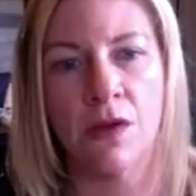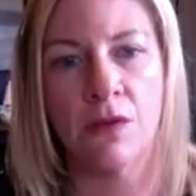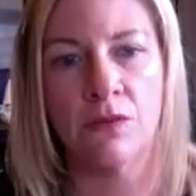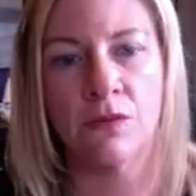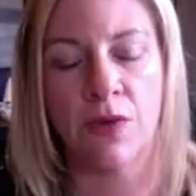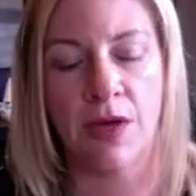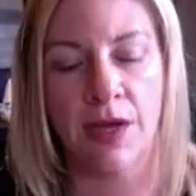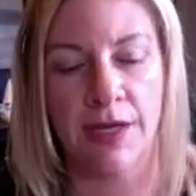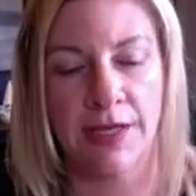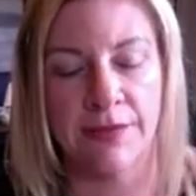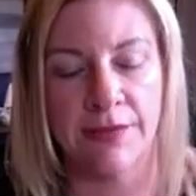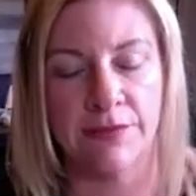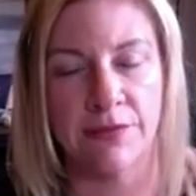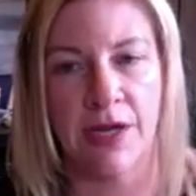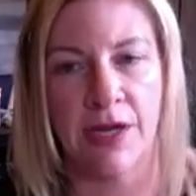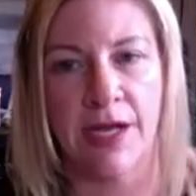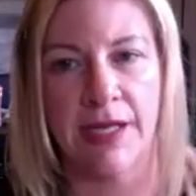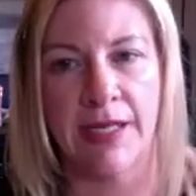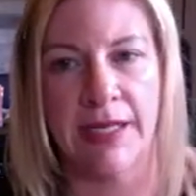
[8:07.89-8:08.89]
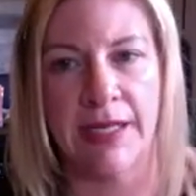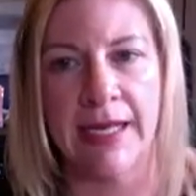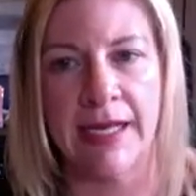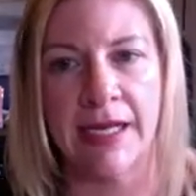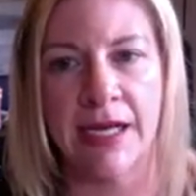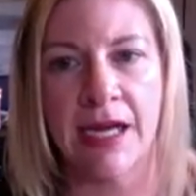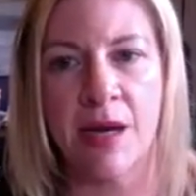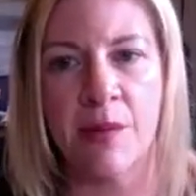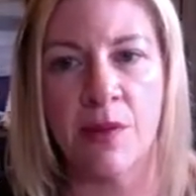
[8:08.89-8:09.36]
Right. And
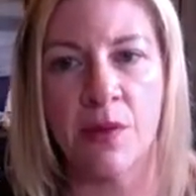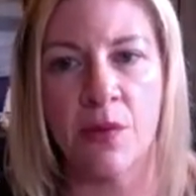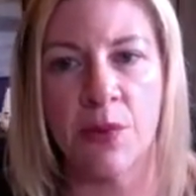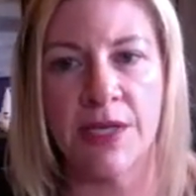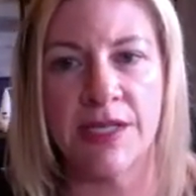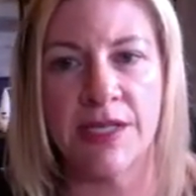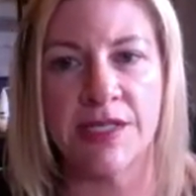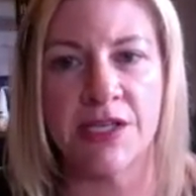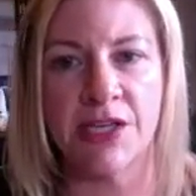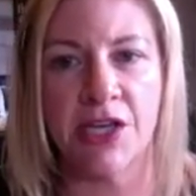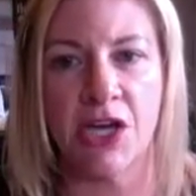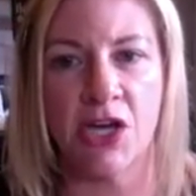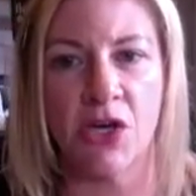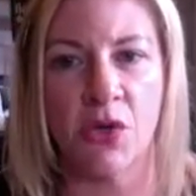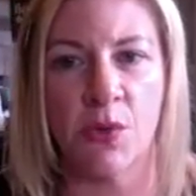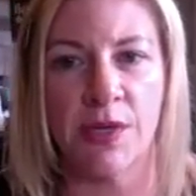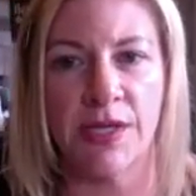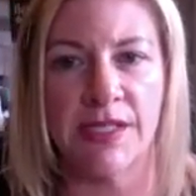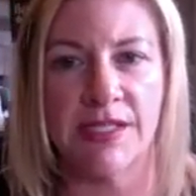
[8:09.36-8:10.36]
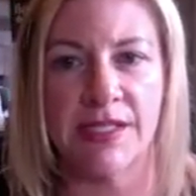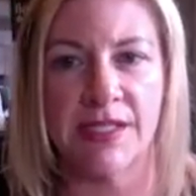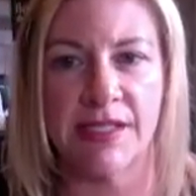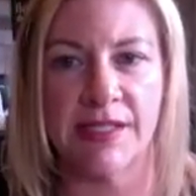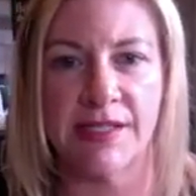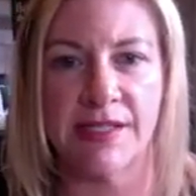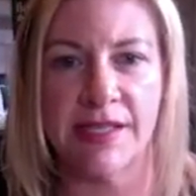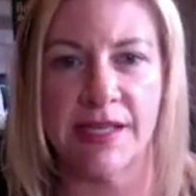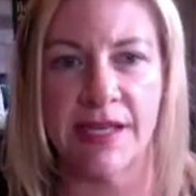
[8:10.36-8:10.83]
a couple of weeks ago, we
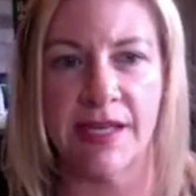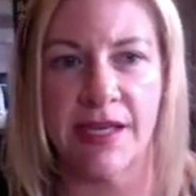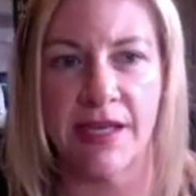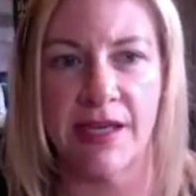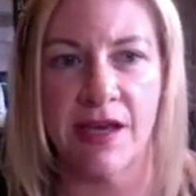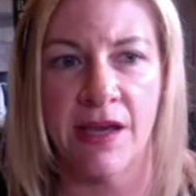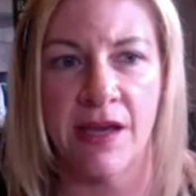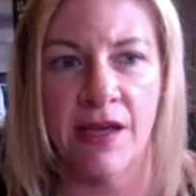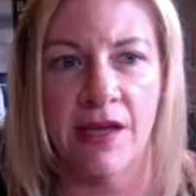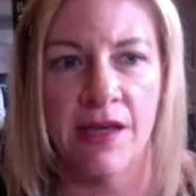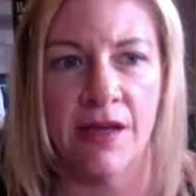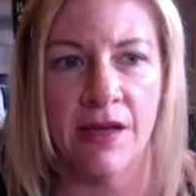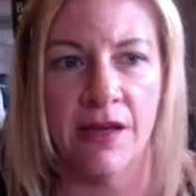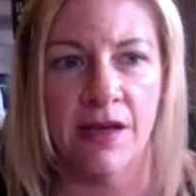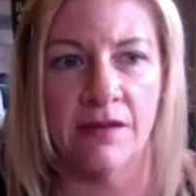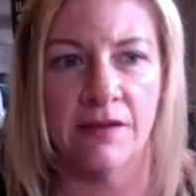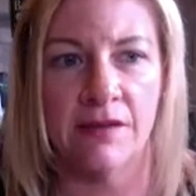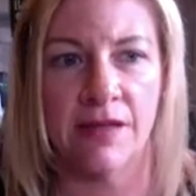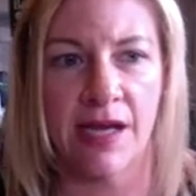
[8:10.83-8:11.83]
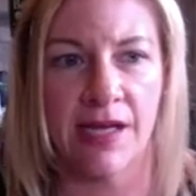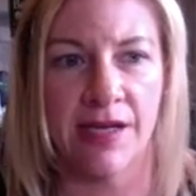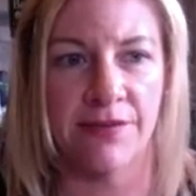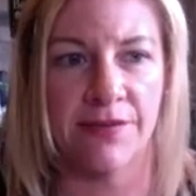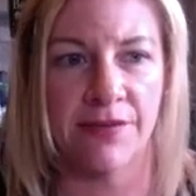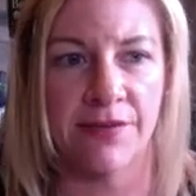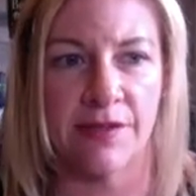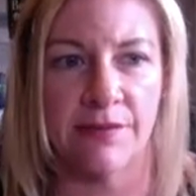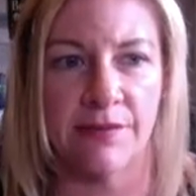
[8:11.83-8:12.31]
did see kind
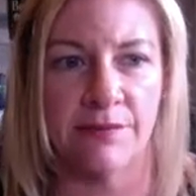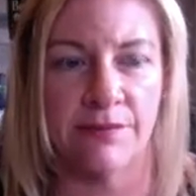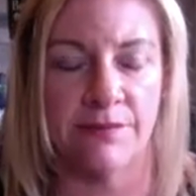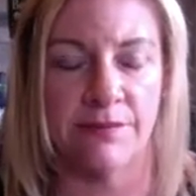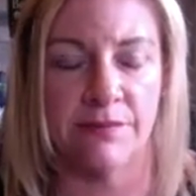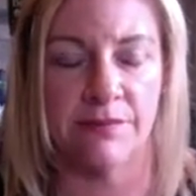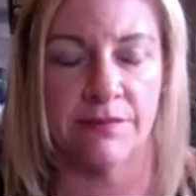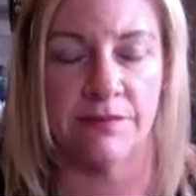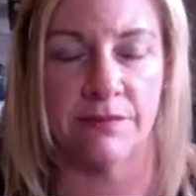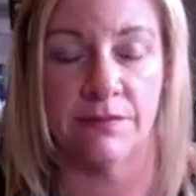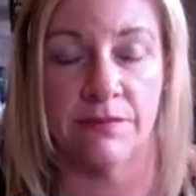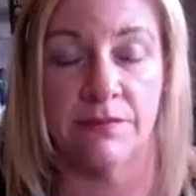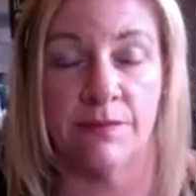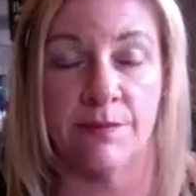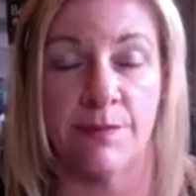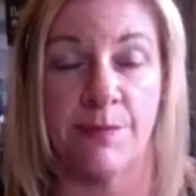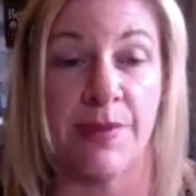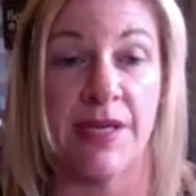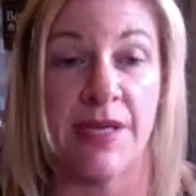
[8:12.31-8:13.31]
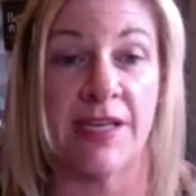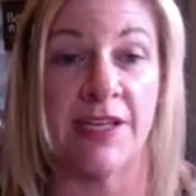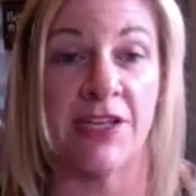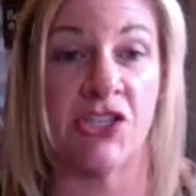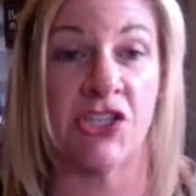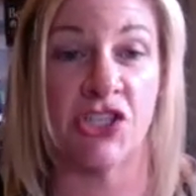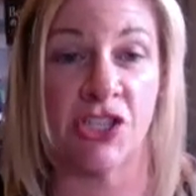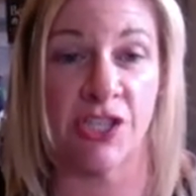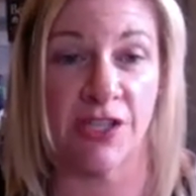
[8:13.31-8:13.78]
of a big
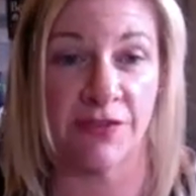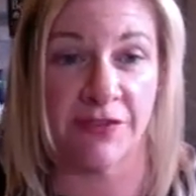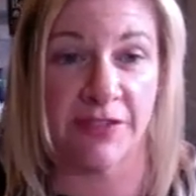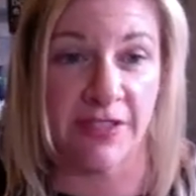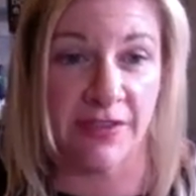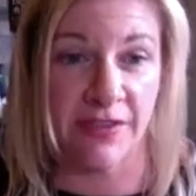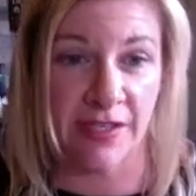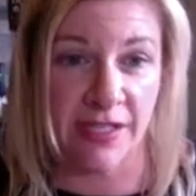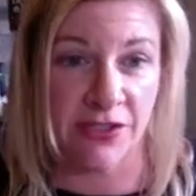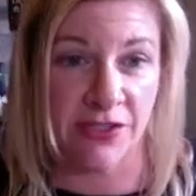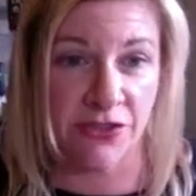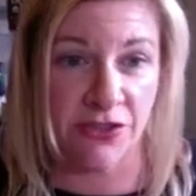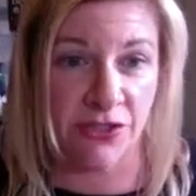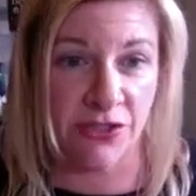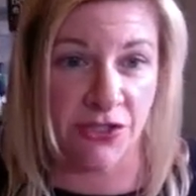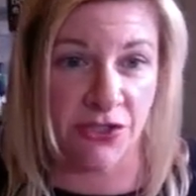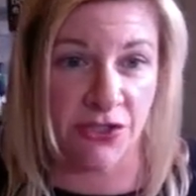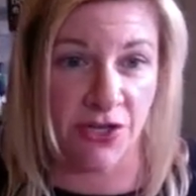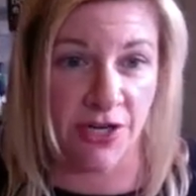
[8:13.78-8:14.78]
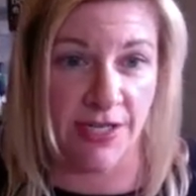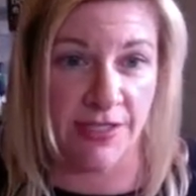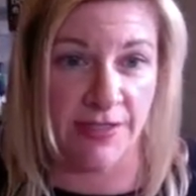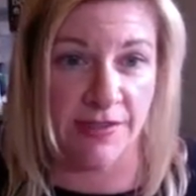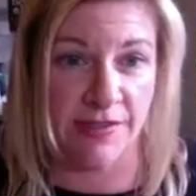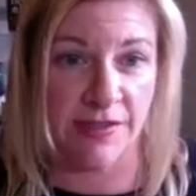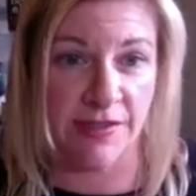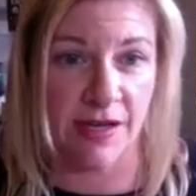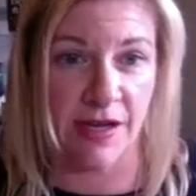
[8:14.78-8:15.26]
shift in the interest
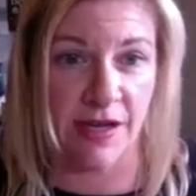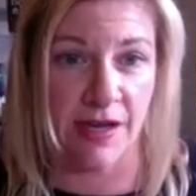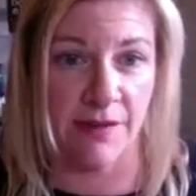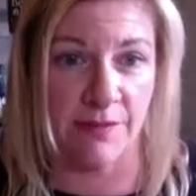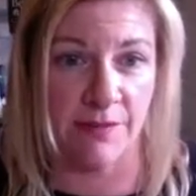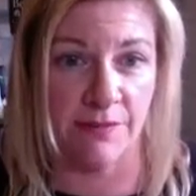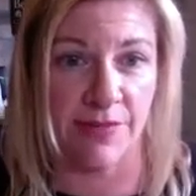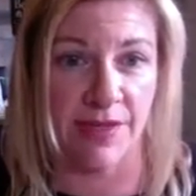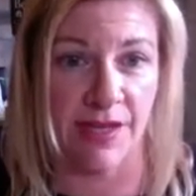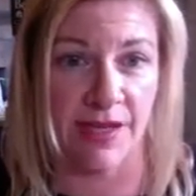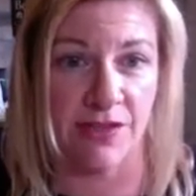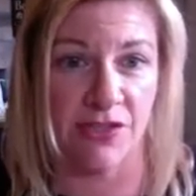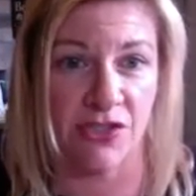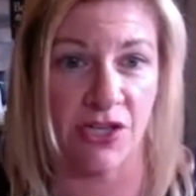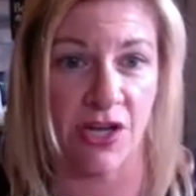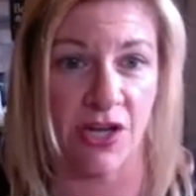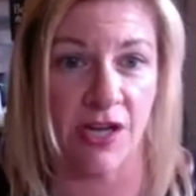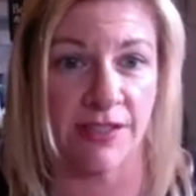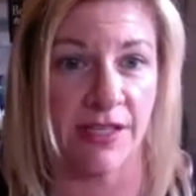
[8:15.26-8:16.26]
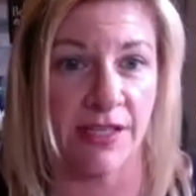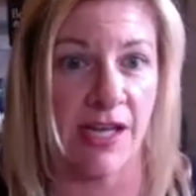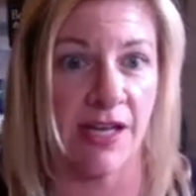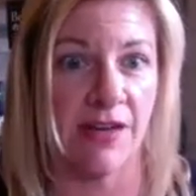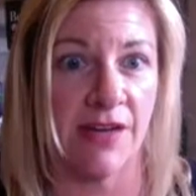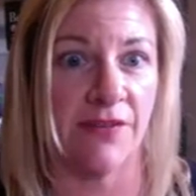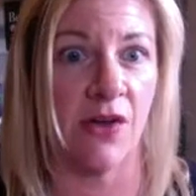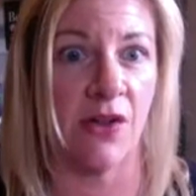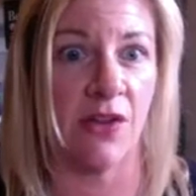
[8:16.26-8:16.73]
rates that shocked kind
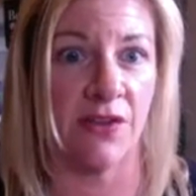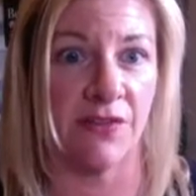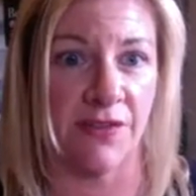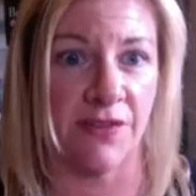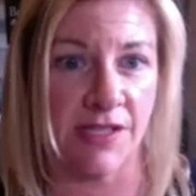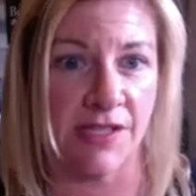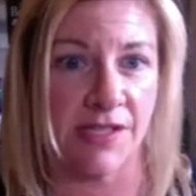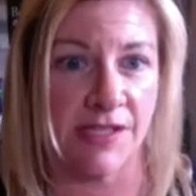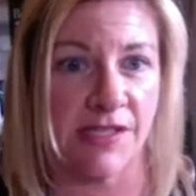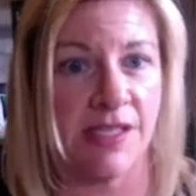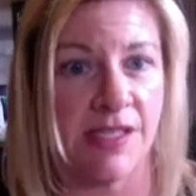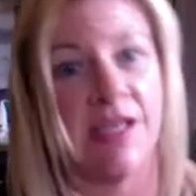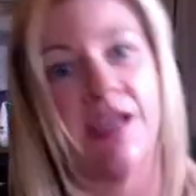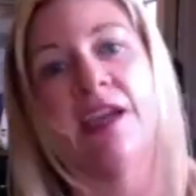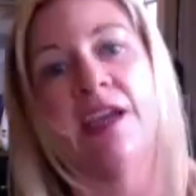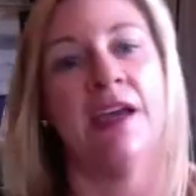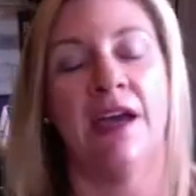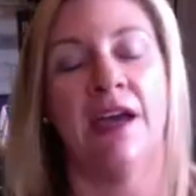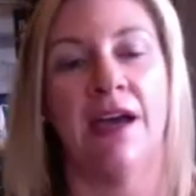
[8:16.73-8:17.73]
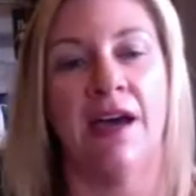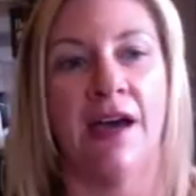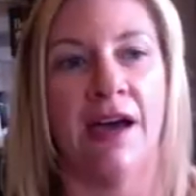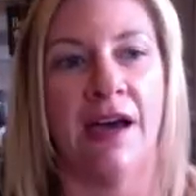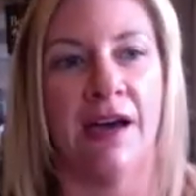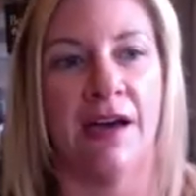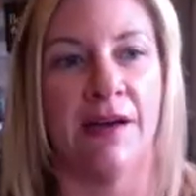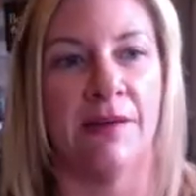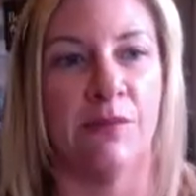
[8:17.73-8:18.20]
of all of us.
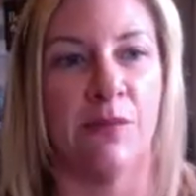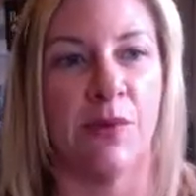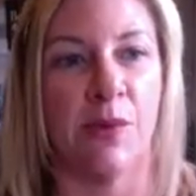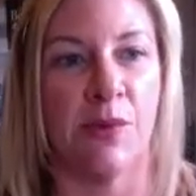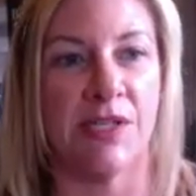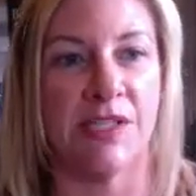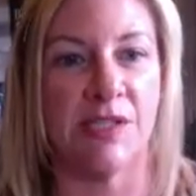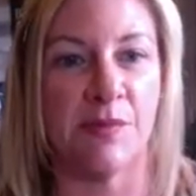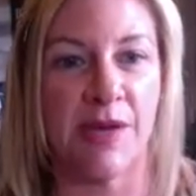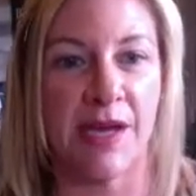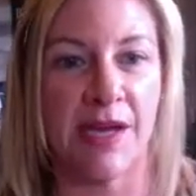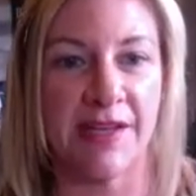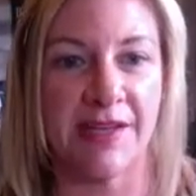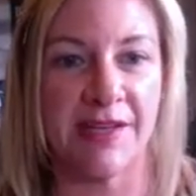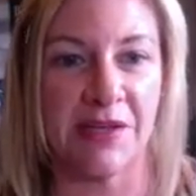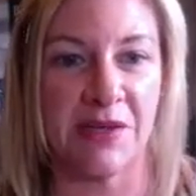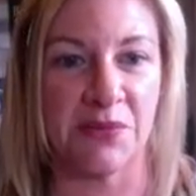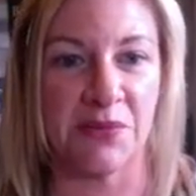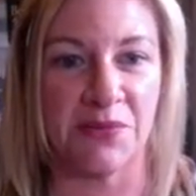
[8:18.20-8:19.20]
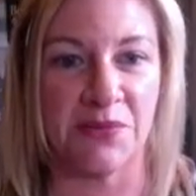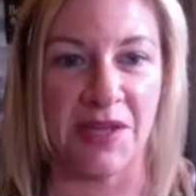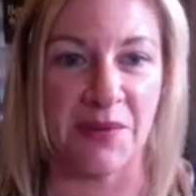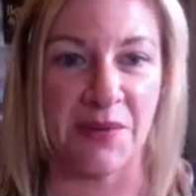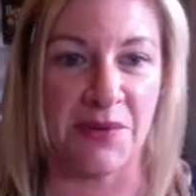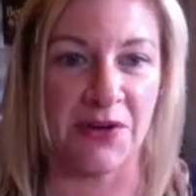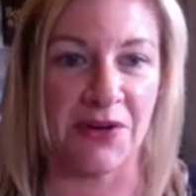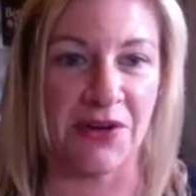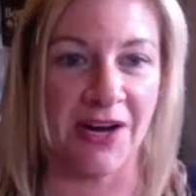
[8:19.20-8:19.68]
We went to bed and they
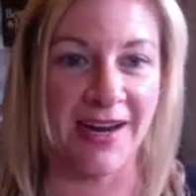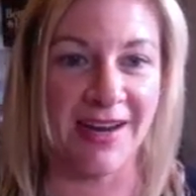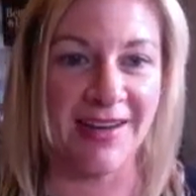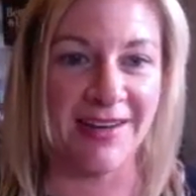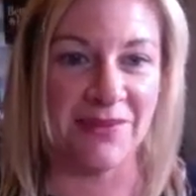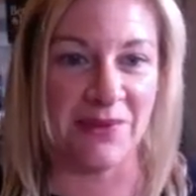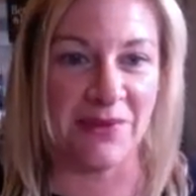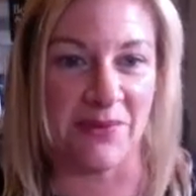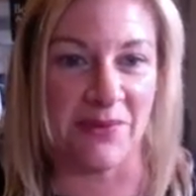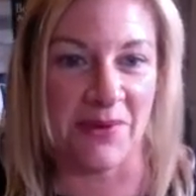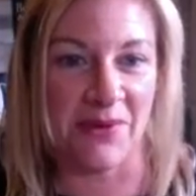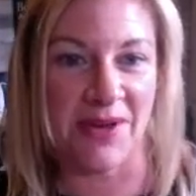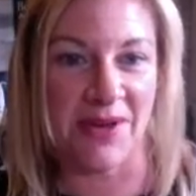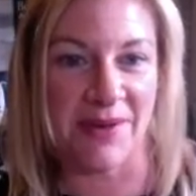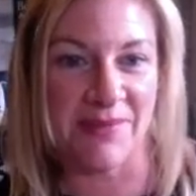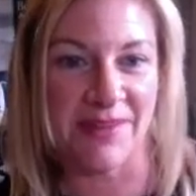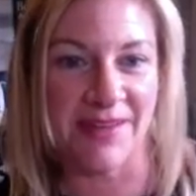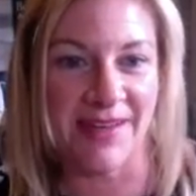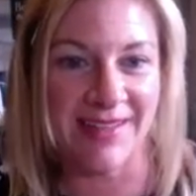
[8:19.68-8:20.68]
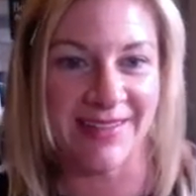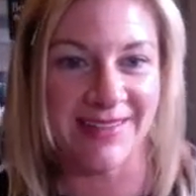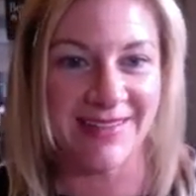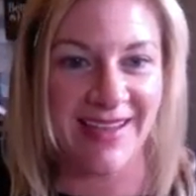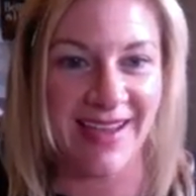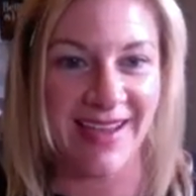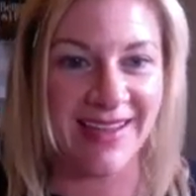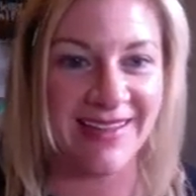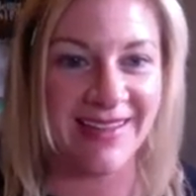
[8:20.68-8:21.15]
were great. We woke up the next
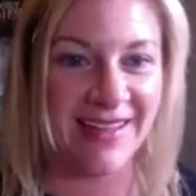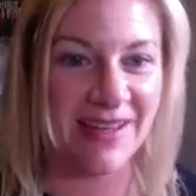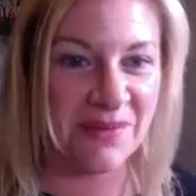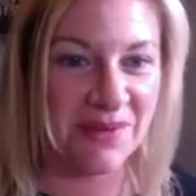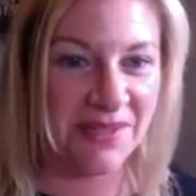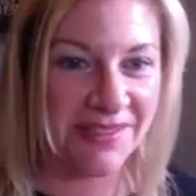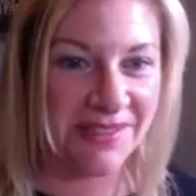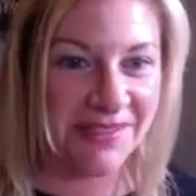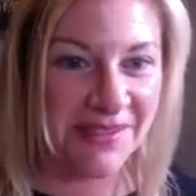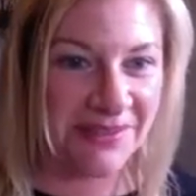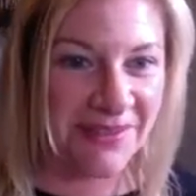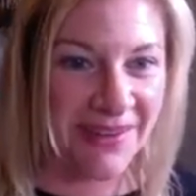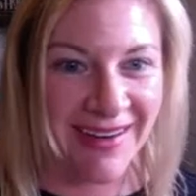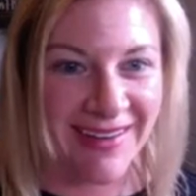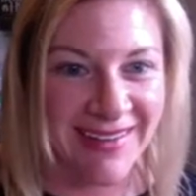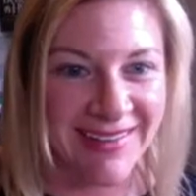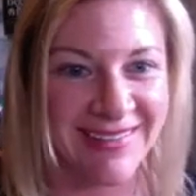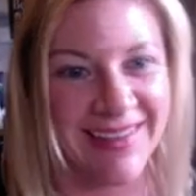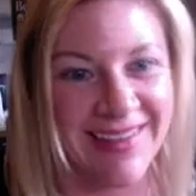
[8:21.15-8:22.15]
day and they weren't so great.